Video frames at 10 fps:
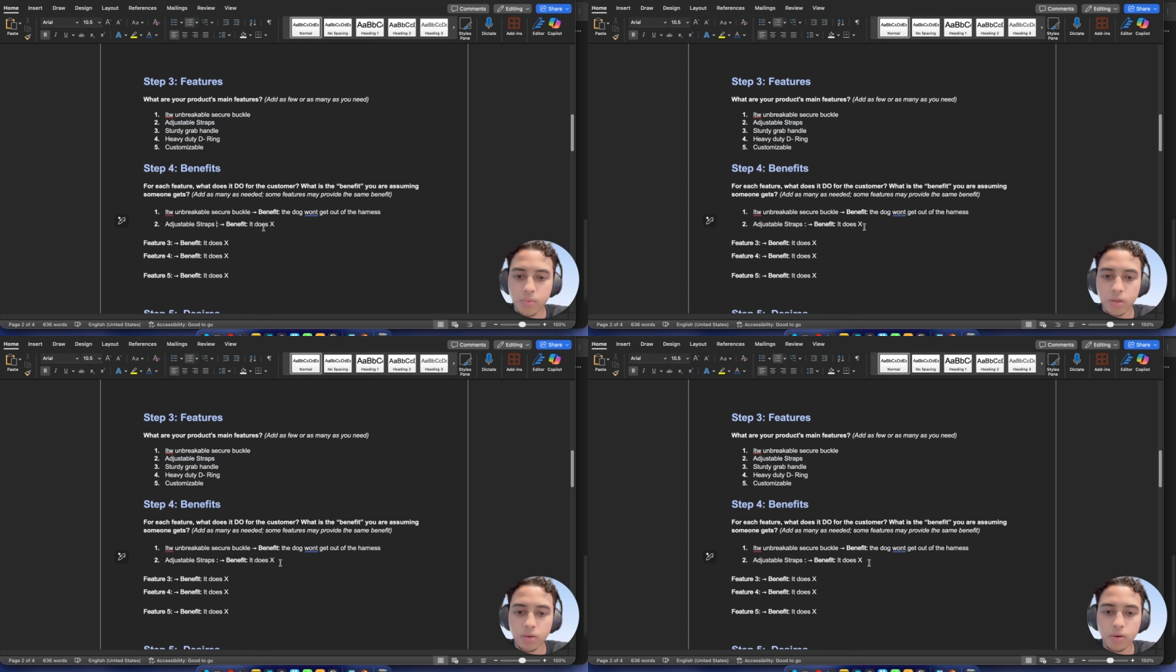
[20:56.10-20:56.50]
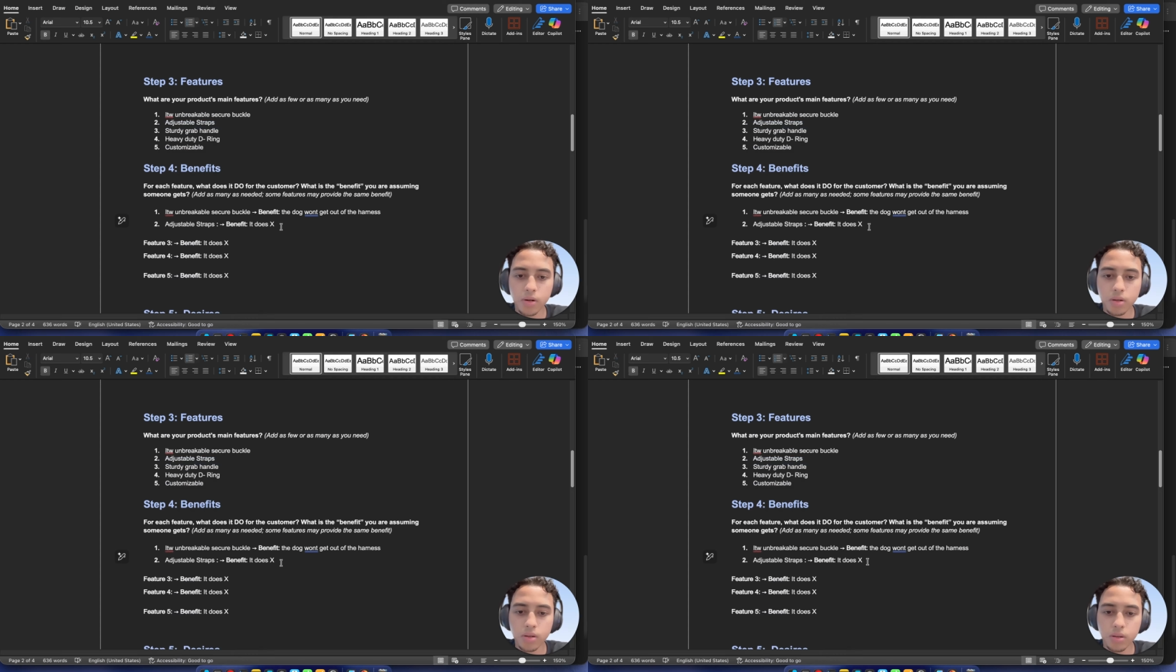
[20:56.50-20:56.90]
All
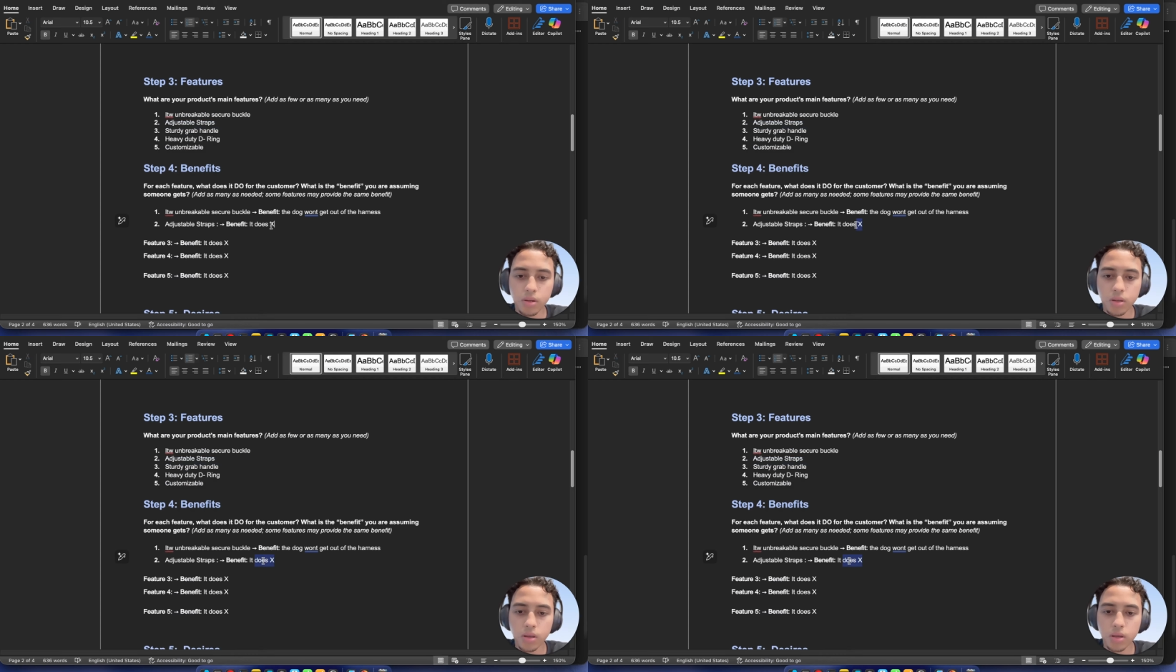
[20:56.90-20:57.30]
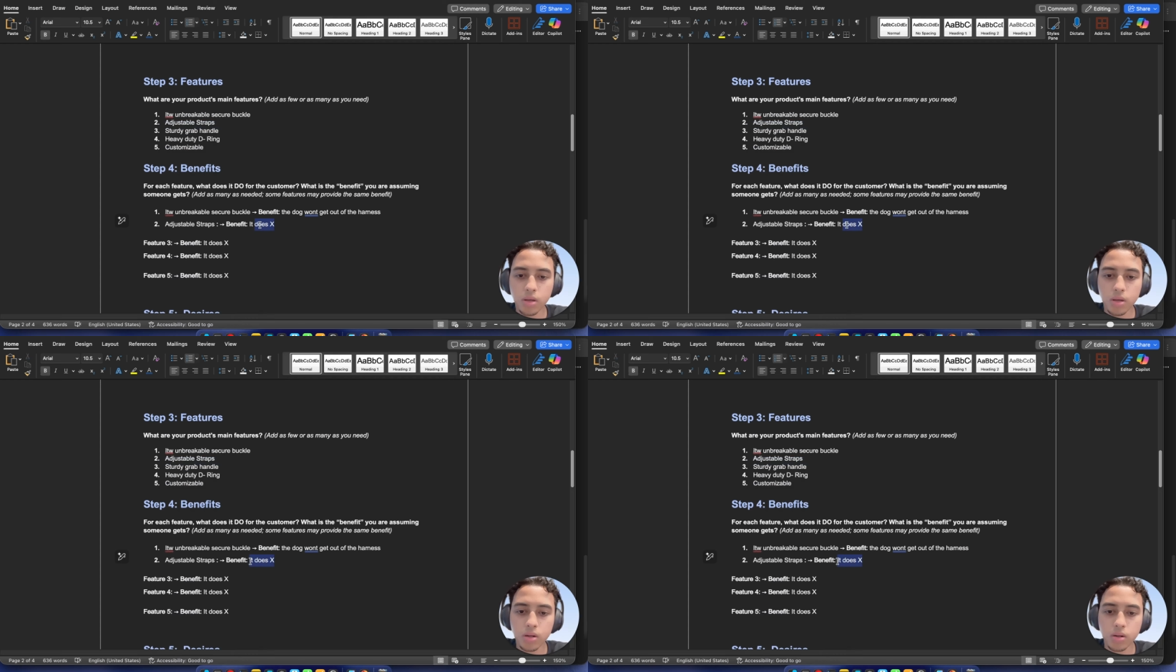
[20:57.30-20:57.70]
right, and
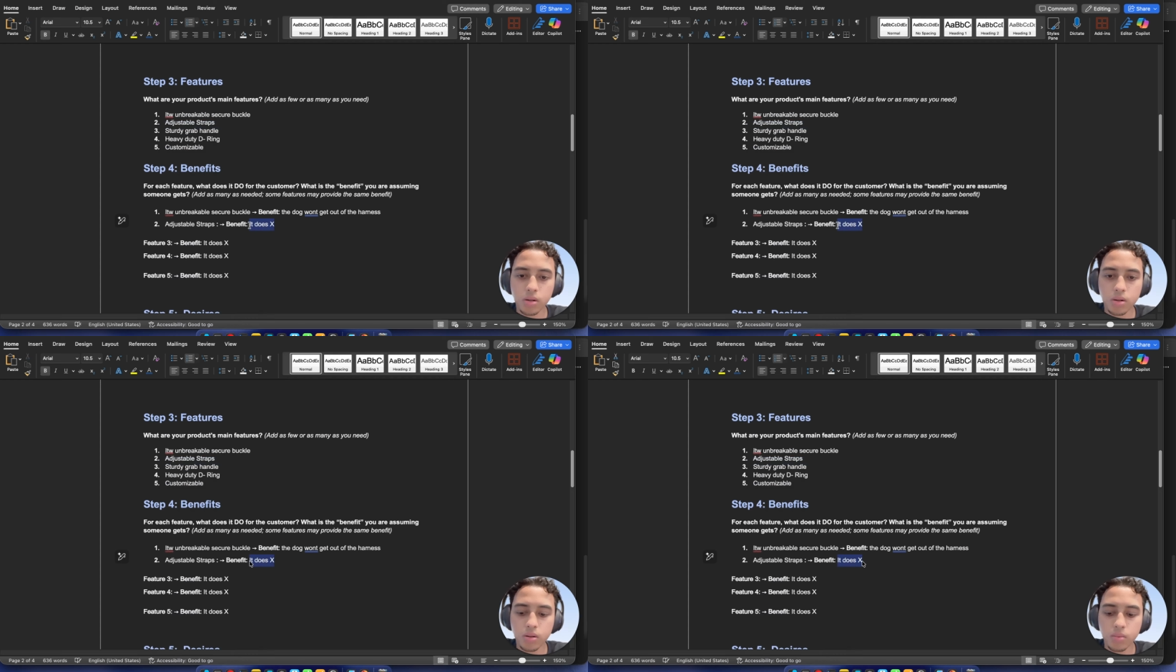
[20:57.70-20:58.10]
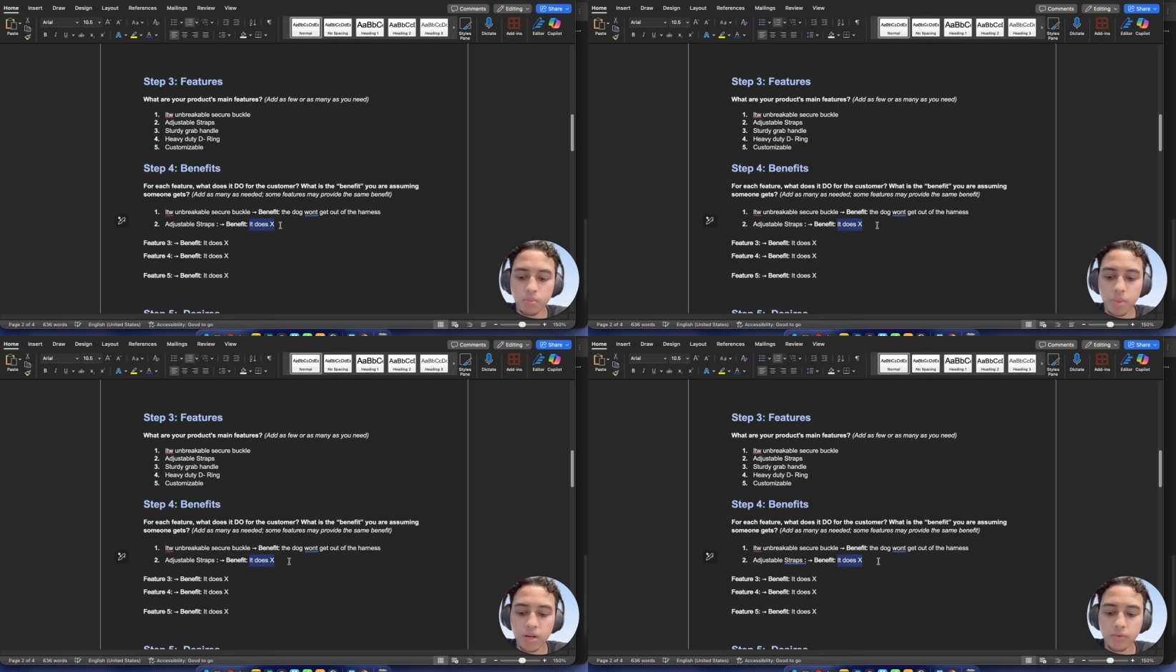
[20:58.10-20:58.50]
then
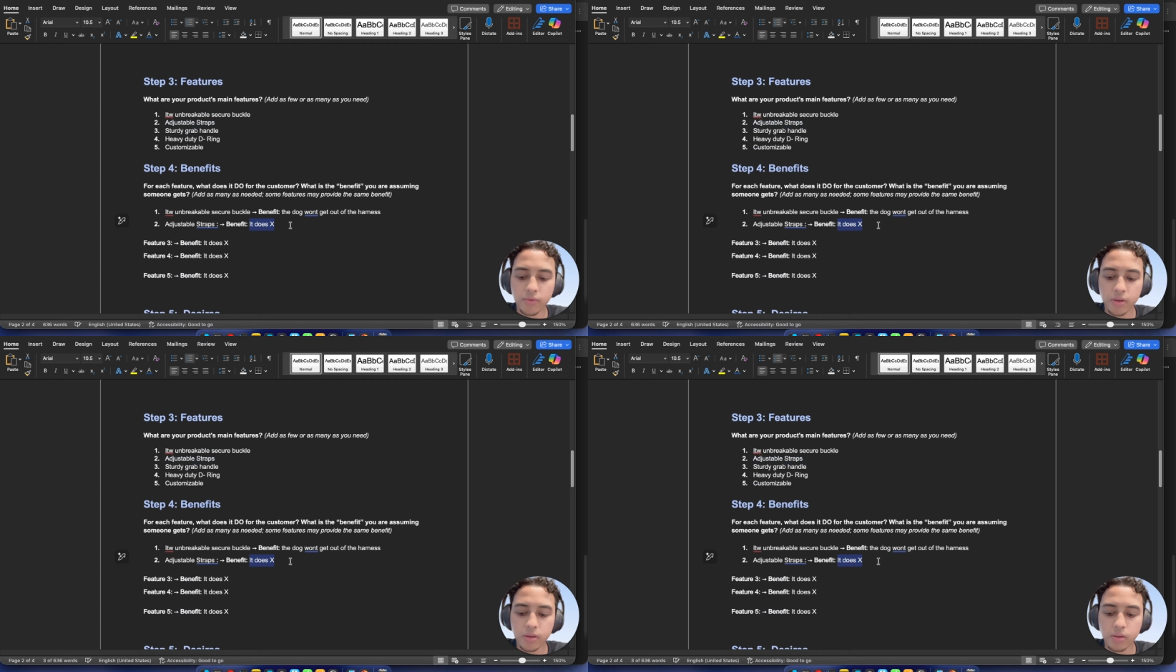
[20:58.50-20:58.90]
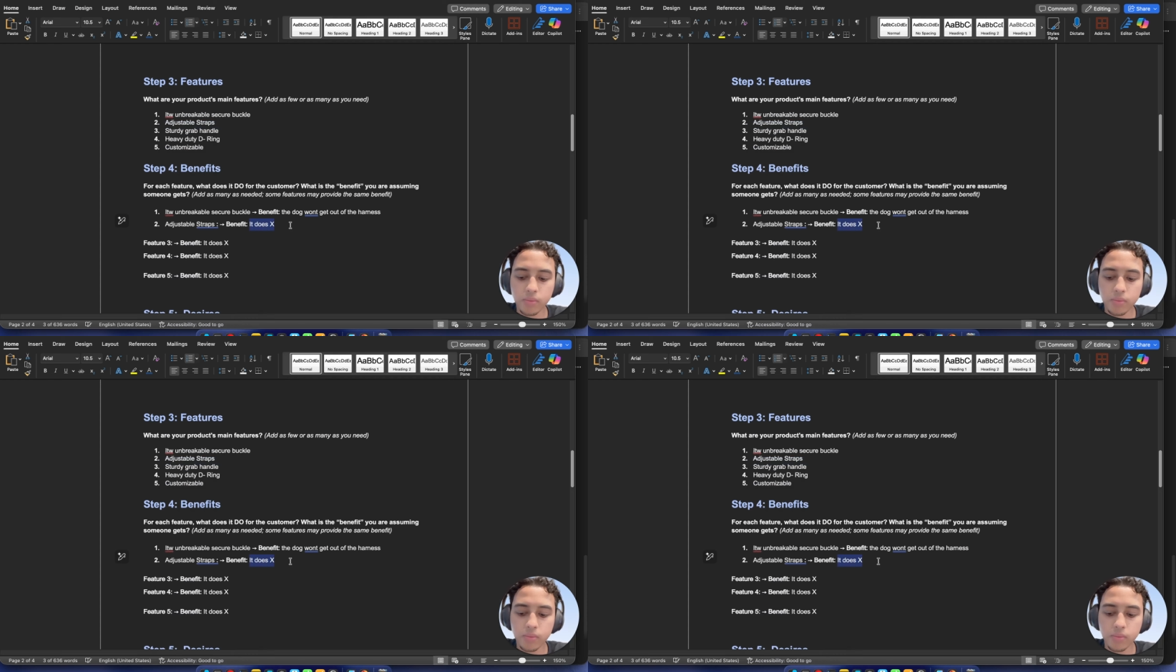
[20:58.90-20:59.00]
benefit.